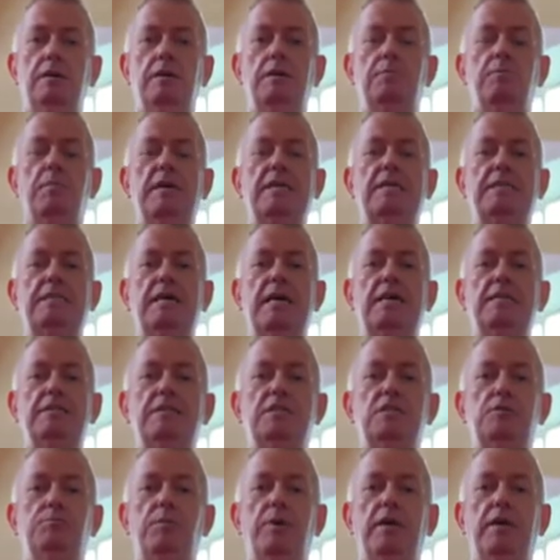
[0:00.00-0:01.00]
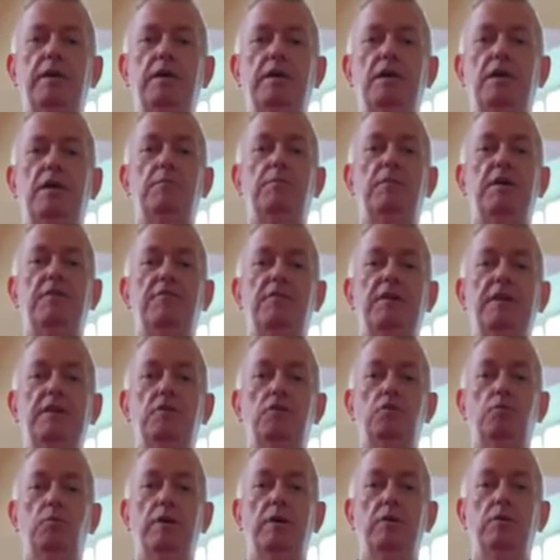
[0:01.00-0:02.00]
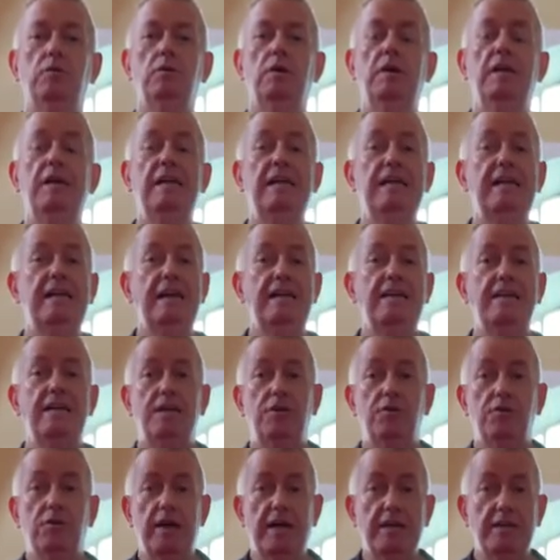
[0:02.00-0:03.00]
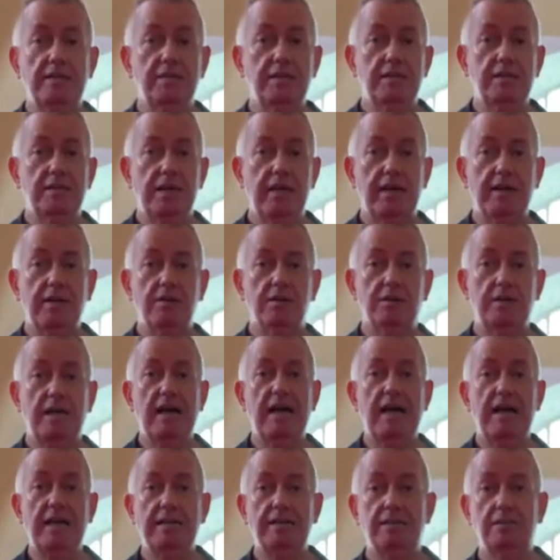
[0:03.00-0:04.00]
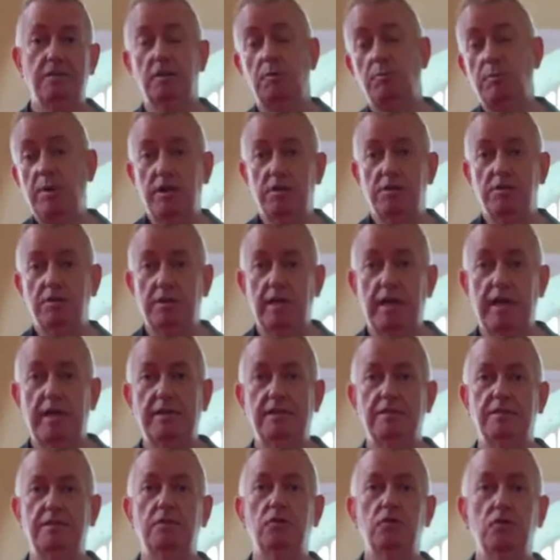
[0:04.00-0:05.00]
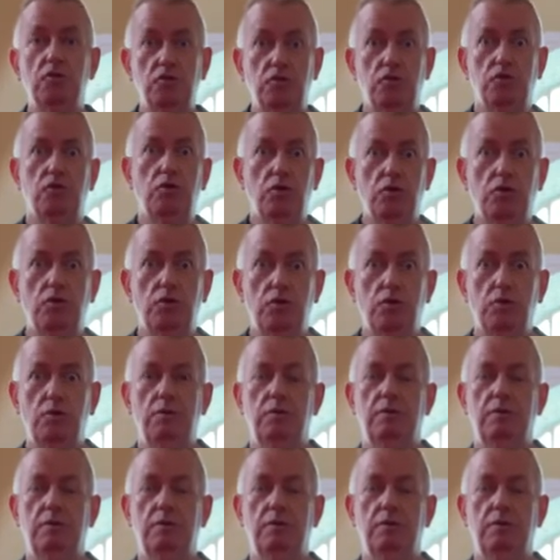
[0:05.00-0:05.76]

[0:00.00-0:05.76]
my stance is big and my fingers wiggle and it attracts the attacker's eyes, the person's eyes, to you.